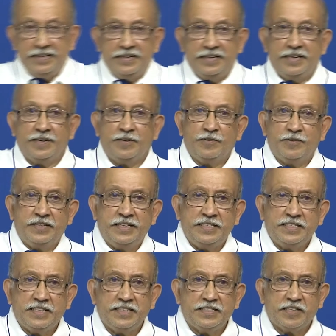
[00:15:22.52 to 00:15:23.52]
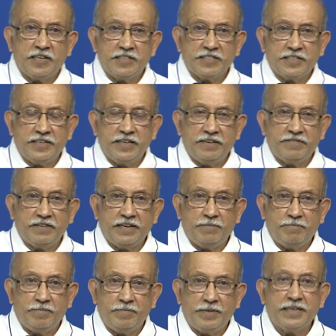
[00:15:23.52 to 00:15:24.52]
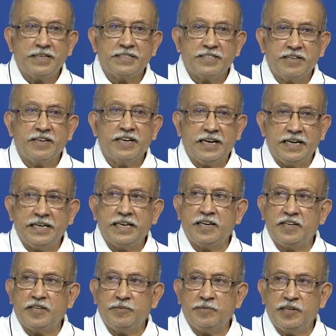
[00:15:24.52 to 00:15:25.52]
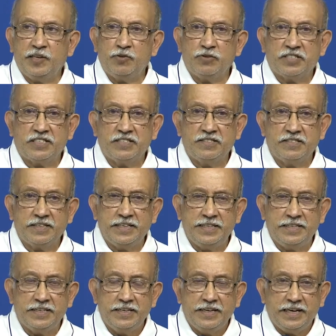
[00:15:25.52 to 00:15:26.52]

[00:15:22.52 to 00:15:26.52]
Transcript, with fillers: now these things also have come, but it is not likely to be used. Okay.